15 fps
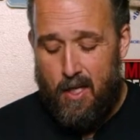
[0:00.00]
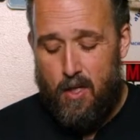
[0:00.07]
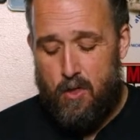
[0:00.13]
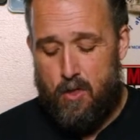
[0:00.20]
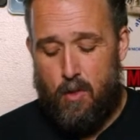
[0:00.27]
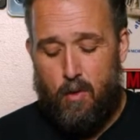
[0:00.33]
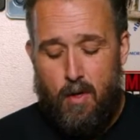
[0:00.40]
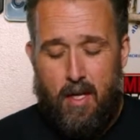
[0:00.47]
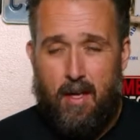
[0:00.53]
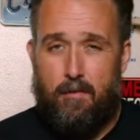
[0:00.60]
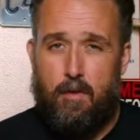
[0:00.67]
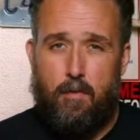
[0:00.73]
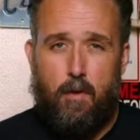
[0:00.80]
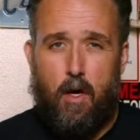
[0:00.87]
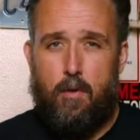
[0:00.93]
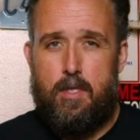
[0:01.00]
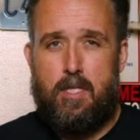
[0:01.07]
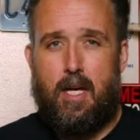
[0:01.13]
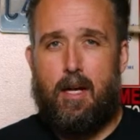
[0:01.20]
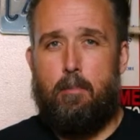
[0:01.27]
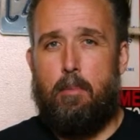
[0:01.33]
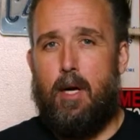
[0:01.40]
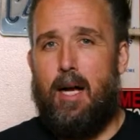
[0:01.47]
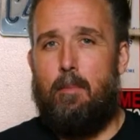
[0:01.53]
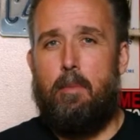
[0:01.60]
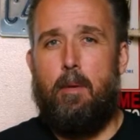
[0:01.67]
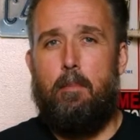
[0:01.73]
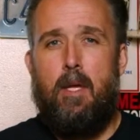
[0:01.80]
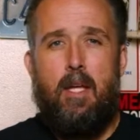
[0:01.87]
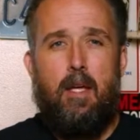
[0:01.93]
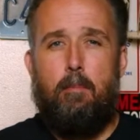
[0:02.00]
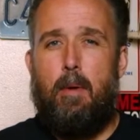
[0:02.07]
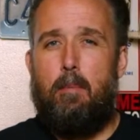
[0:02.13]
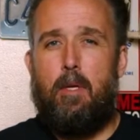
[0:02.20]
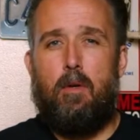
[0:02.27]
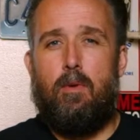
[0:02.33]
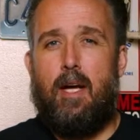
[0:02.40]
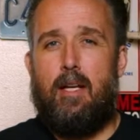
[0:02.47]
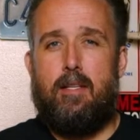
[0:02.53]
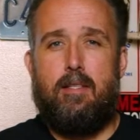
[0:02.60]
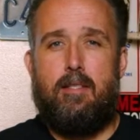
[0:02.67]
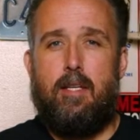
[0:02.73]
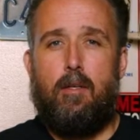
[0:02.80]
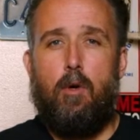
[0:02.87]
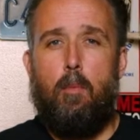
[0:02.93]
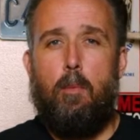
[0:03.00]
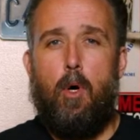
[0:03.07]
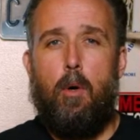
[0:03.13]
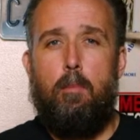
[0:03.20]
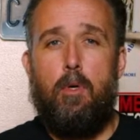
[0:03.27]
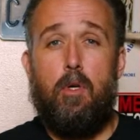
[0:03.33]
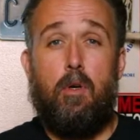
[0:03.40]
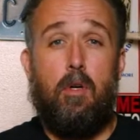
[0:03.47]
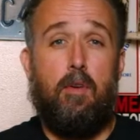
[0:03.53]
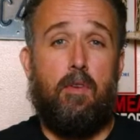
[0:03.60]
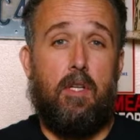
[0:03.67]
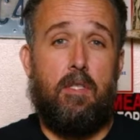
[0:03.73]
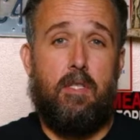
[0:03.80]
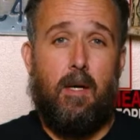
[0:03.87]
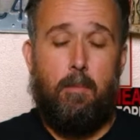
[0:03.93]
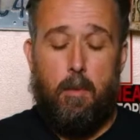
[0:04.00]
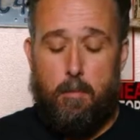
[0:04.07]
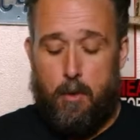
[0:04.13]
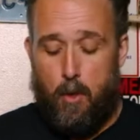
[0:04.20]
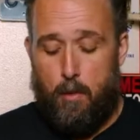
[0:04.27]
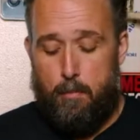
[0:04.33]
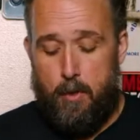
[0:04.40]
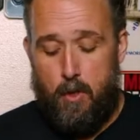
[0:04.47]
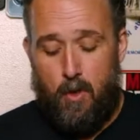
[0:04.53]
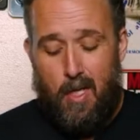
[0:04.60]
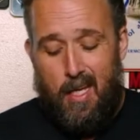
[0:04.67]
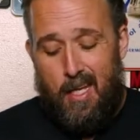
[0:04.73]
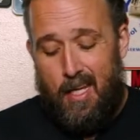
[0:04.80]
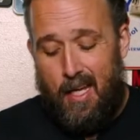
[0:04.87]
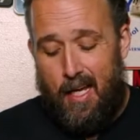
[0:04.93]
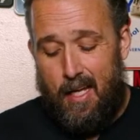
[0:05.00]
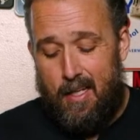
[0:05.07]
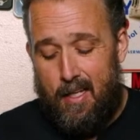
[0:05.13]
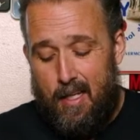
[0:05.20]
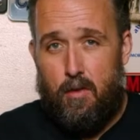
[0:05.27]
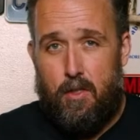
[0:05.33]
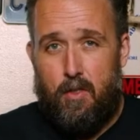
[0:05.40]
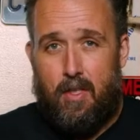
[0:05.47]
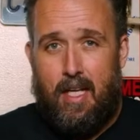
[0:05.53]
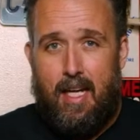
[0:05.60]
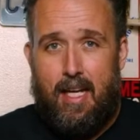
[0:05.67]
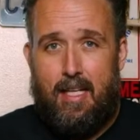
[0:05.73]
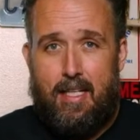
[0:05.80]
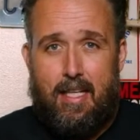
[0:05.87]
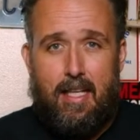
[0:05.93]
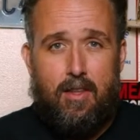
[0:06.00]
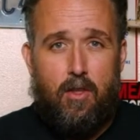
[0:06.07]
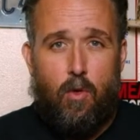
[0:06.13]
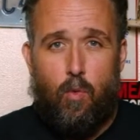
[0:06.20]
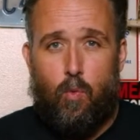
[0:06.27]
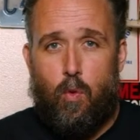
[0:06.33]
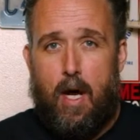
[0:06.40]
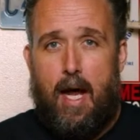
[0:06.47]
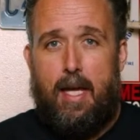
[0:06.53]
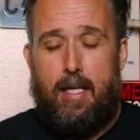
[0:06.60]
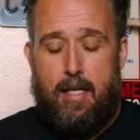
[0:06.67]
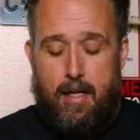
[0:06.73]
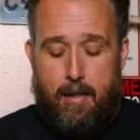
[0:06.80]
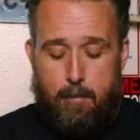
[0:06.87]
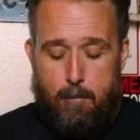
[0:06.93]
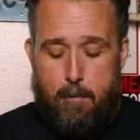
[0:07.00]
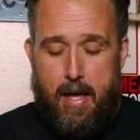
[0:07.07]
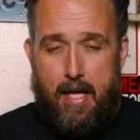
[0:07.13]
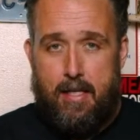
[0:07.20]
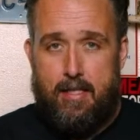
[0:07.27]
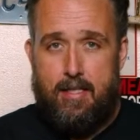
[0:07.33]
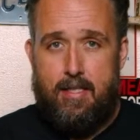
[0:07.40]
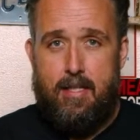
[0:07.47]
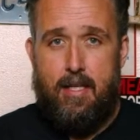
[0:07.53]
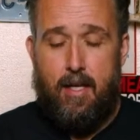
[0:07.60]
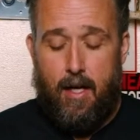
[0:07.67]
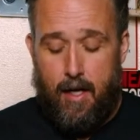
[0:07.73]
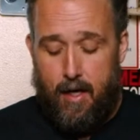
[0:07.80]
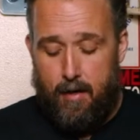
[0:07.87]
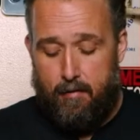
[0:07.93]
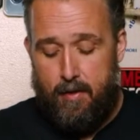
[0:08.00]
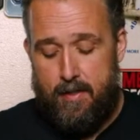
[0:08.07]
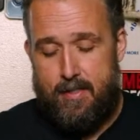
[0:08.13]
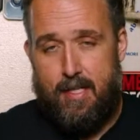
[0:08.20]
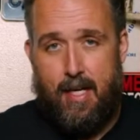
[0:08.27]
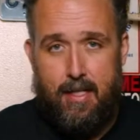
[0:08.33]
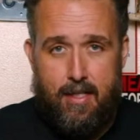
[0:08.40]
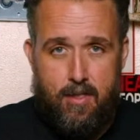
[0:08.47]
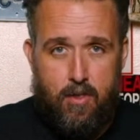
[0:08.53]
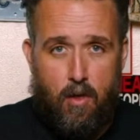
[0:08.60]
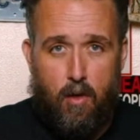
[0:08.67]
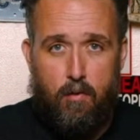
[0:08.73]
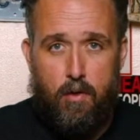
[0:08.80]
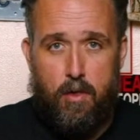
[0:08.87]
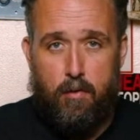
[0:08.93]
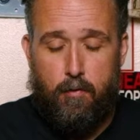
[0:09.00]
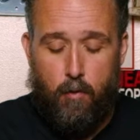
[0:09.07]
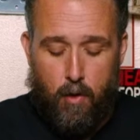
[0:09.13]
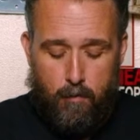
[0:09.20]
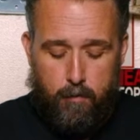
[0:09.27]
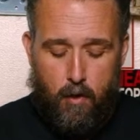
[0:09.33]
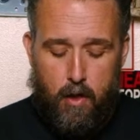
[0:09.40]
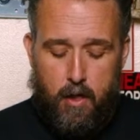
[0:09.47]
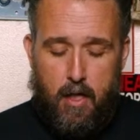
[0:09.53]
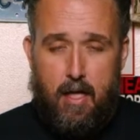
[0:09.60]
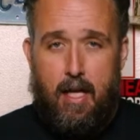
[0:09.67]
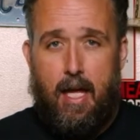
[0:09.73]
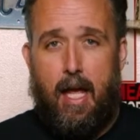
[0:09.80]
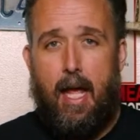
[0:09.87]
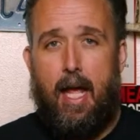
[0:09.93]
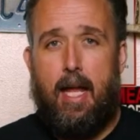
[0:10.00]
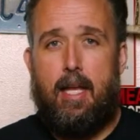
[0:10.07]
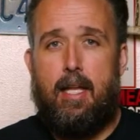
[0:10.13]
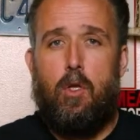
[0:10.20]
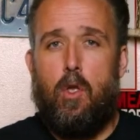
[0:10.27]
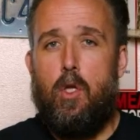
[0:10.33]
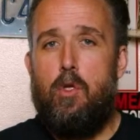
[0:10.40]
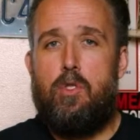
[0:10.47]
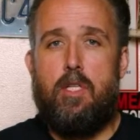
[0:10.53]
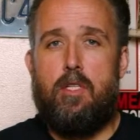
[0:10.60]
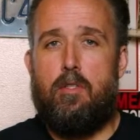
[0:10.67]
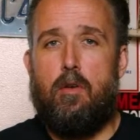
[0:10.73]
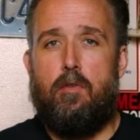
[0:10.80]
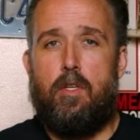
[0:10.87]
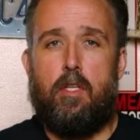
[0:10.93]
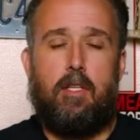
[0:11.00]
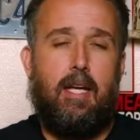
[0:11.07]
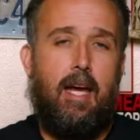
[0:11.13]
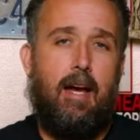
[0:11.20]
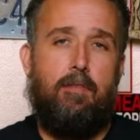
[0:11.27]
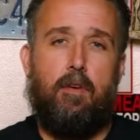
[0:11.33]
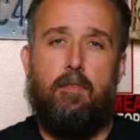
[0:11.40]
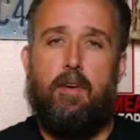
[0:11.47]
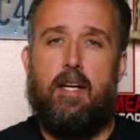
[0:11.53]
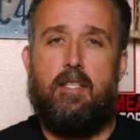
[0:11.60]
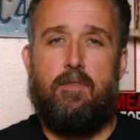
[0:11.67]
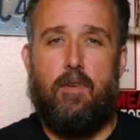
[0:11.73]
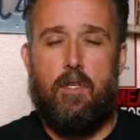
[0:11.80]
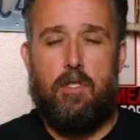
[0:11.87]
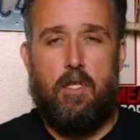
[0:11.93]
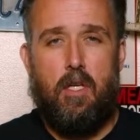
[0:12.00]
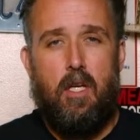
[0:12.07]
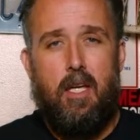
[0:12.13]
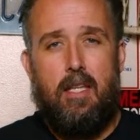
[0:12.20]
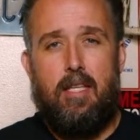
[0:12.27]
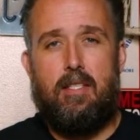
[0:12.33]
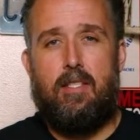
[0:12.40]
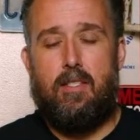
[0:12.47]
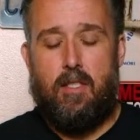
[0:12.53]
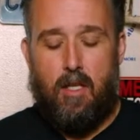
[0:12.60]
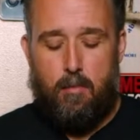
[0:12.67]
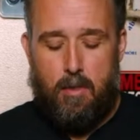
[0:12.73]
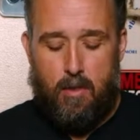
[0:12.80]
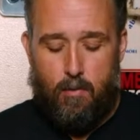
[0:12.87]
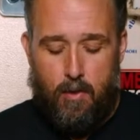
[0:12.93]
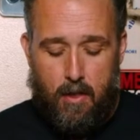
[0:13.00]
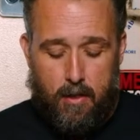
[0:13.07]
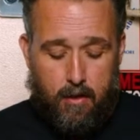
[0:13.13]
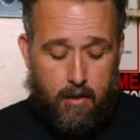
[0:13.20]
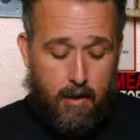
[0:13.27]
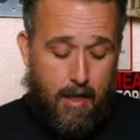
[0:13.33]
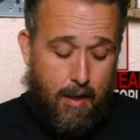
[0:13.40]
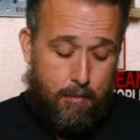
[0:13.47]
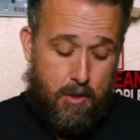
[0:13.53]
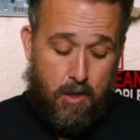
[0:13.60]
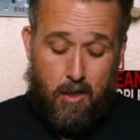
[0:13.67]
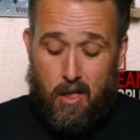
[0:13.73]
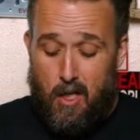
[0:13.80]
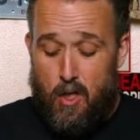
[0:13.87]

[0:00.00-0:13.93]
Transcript: So if you've always got a problem, maybe you're riding a single BOA boot or even a double BOA boot, and you can't get the right mix of tightness over your forefoot and looseness over your calf or vice versa, this is going to be a really good option.